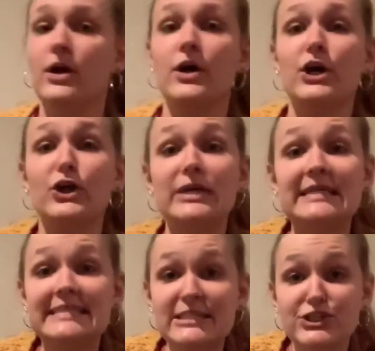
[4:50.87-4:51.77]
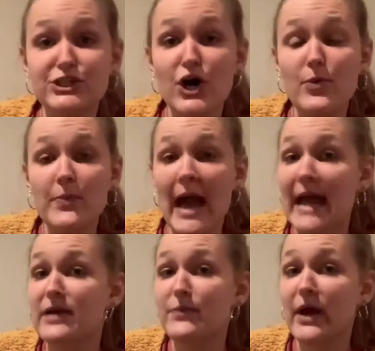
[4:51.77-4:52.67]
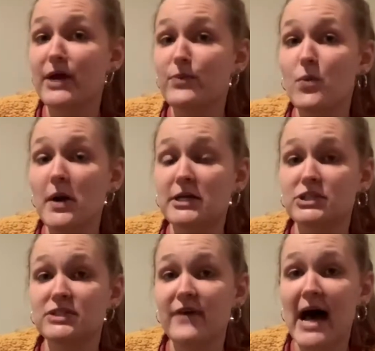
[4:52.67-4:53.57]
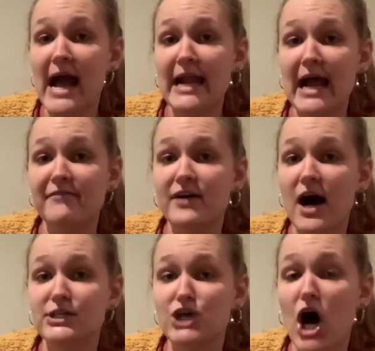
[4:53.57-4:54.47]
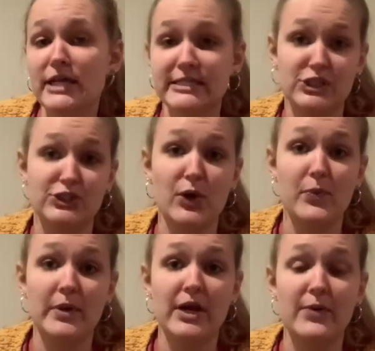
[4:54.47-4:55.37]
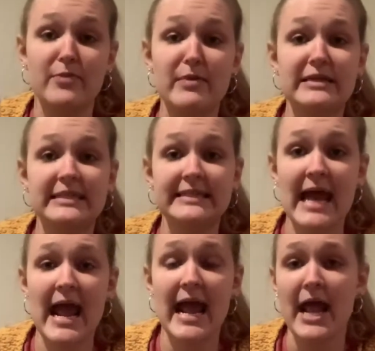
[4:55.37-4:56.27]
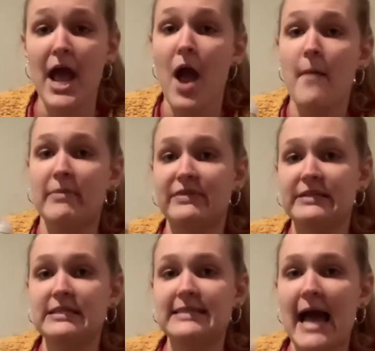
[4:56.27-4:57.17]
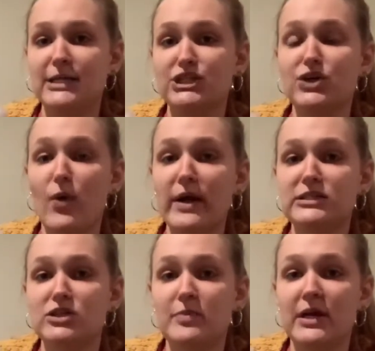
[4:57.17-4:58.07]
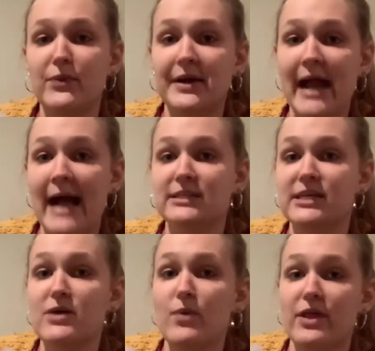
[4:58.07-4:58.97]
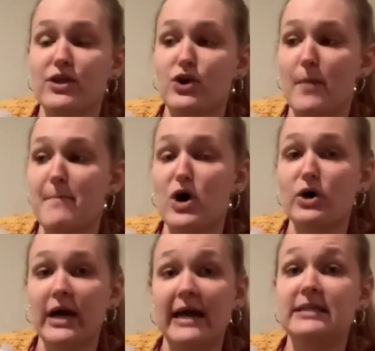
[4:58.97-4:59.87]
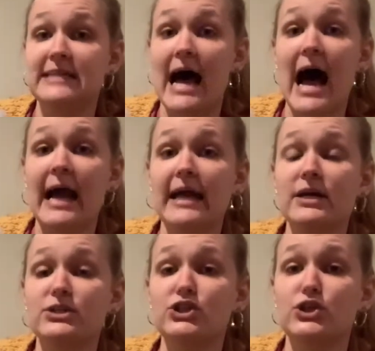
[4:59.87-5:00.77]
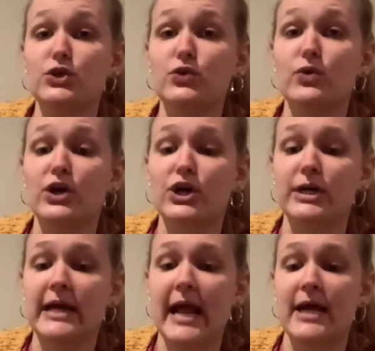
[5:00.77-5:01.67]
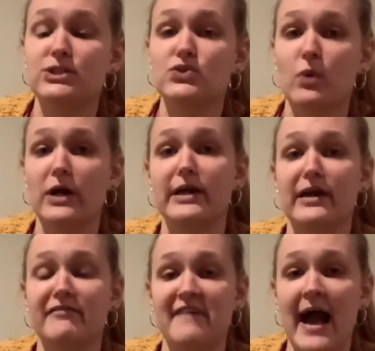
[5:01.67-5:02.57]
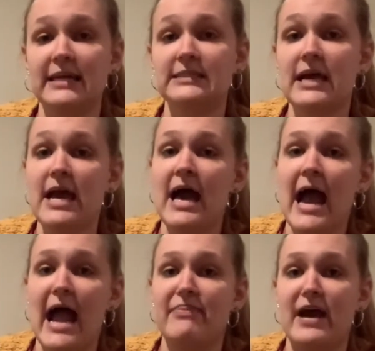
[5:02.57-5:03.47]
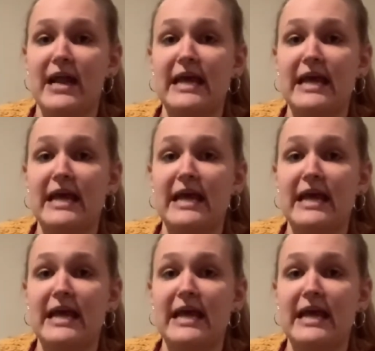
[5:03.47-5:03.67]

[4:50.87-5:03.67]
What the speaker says: You'll need dish soap. Any brand will work just fine. I've got Dawn dish soap here with me today, but this is actually going to be reacting with your milk and dye to create a swirling effect. And then in